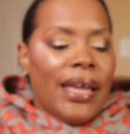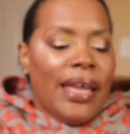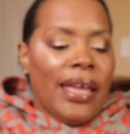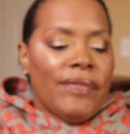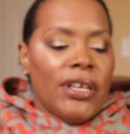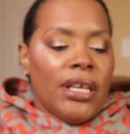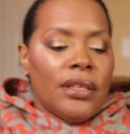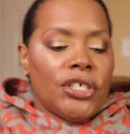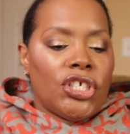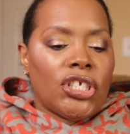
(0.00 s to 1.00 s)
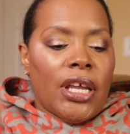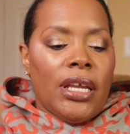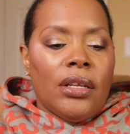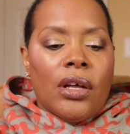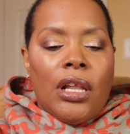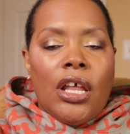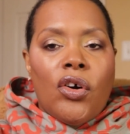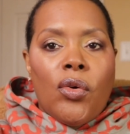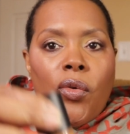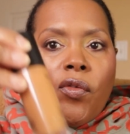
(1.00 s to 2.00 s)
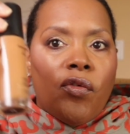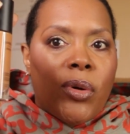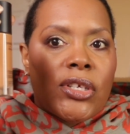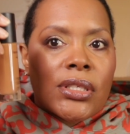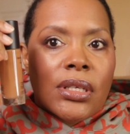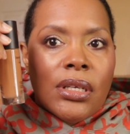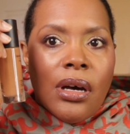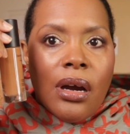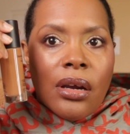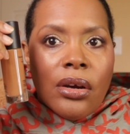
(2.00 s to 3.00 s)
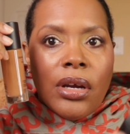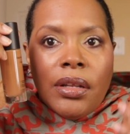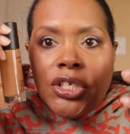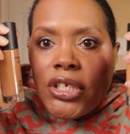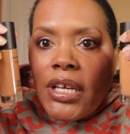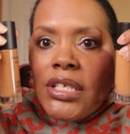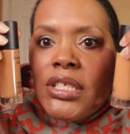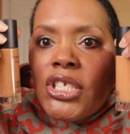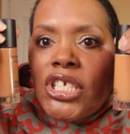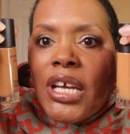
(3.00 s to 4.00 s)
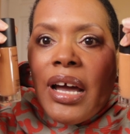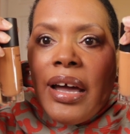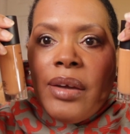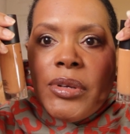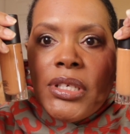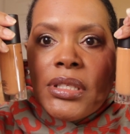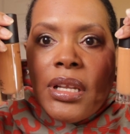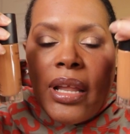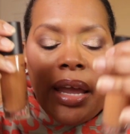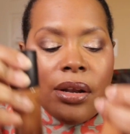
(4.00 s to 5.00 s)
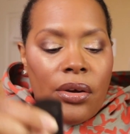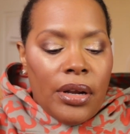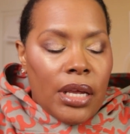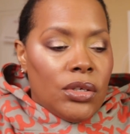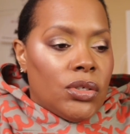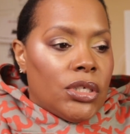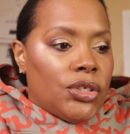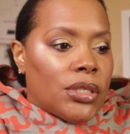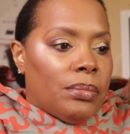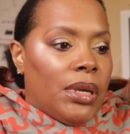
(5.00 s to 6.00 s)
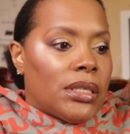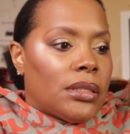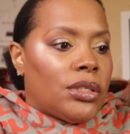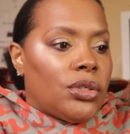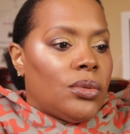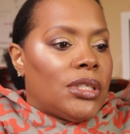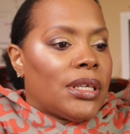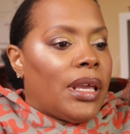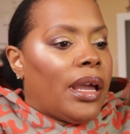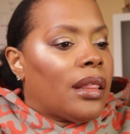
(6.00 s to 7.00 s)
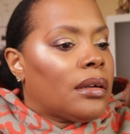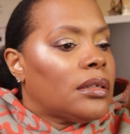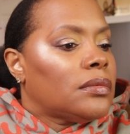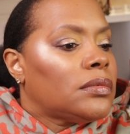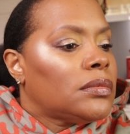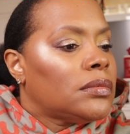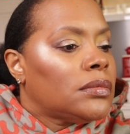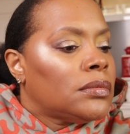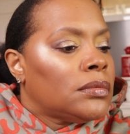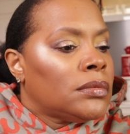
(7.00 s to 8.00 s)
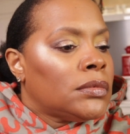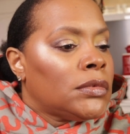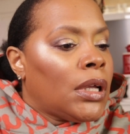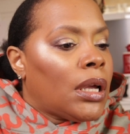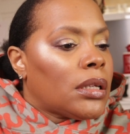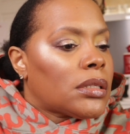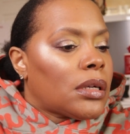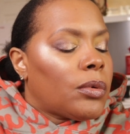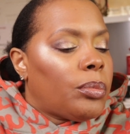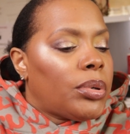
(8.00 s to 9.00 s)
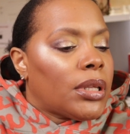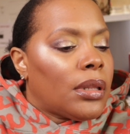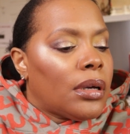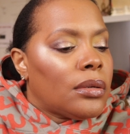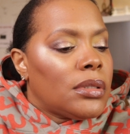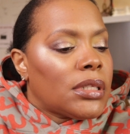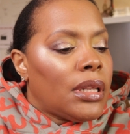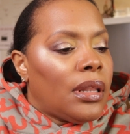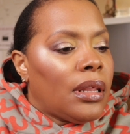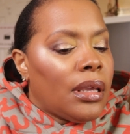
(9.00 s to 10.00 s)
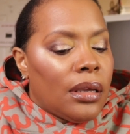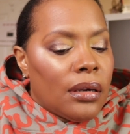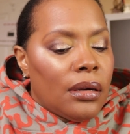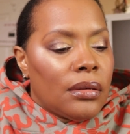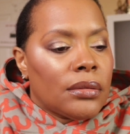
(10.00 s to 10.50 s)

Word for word: I have it in the shade Clove, which is the darker, and the shade Chai, which is the lighter, and I usually just mix the two together. So we'll put those in there.